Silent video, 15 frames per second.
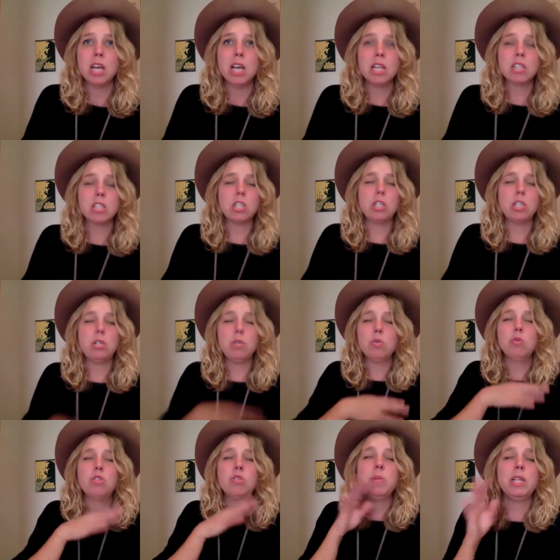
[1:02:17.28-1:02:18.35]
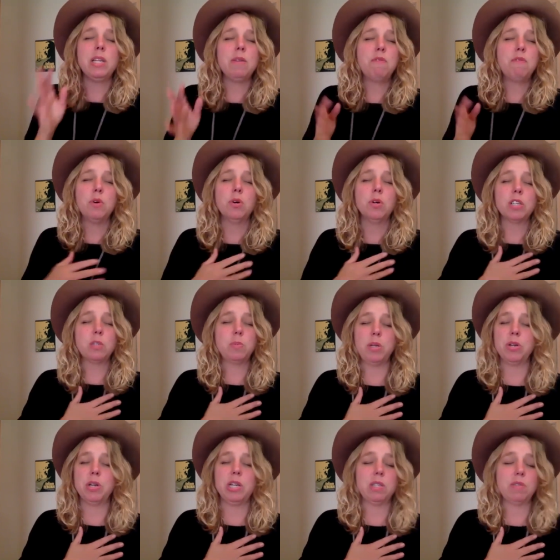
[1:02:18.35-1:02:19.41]
it's a huge meaningful
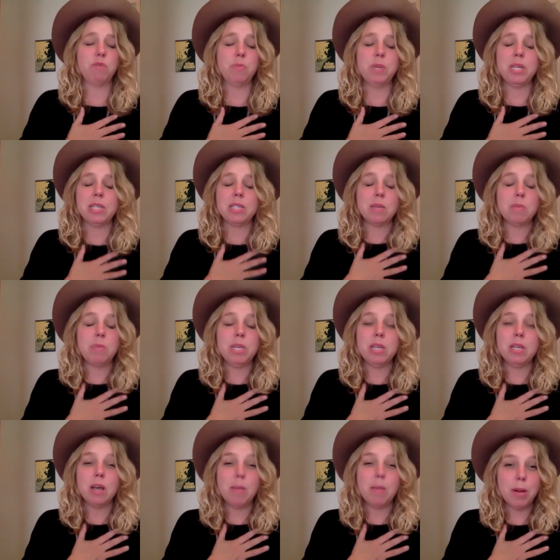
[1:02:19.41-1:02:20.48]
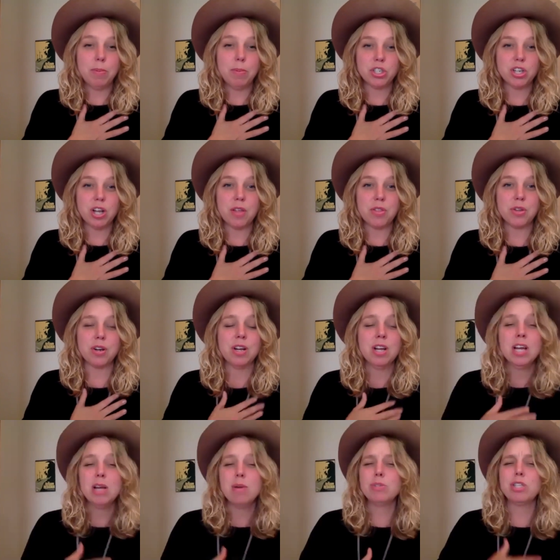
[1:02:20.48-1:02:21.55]
experience for me to be a published author.
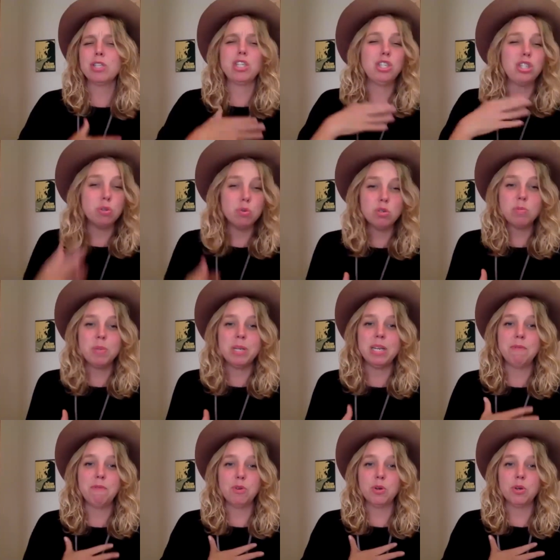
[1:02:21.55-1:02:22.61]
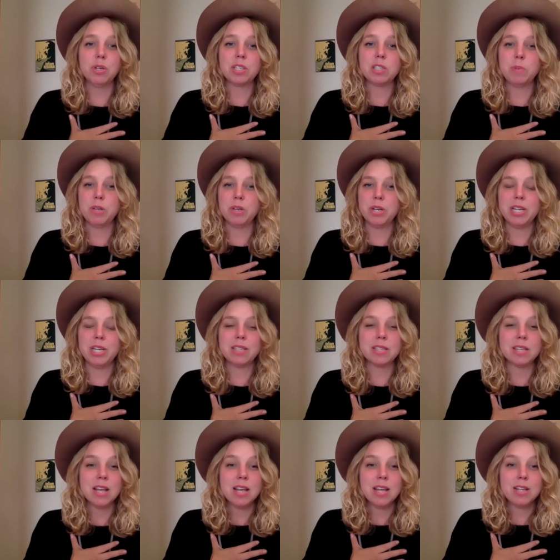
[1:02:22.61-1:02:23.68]
It was a huge meaningful experience
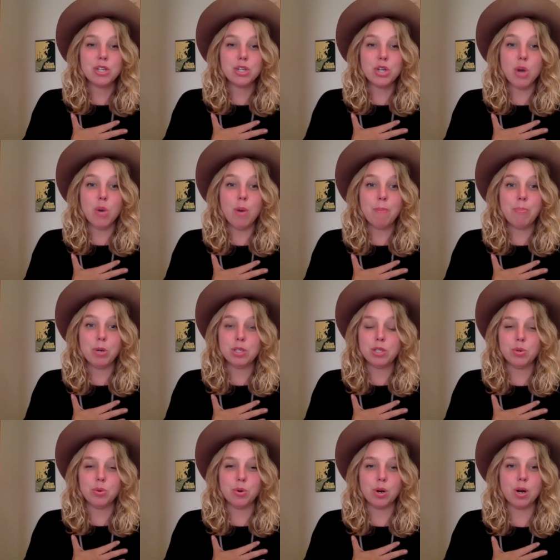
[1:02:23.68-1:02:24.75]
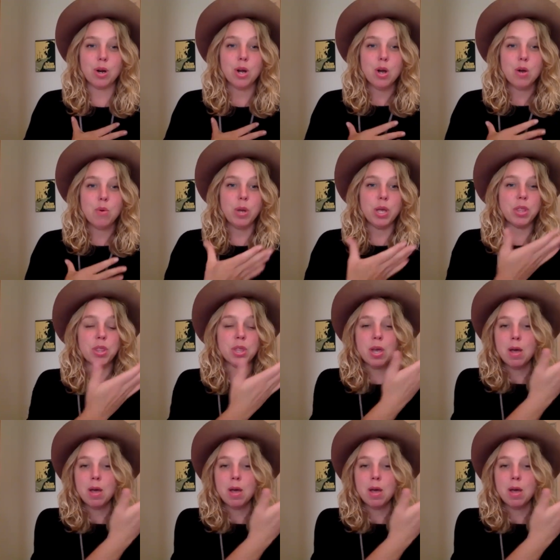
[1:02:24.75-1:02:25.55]
to go on book tour with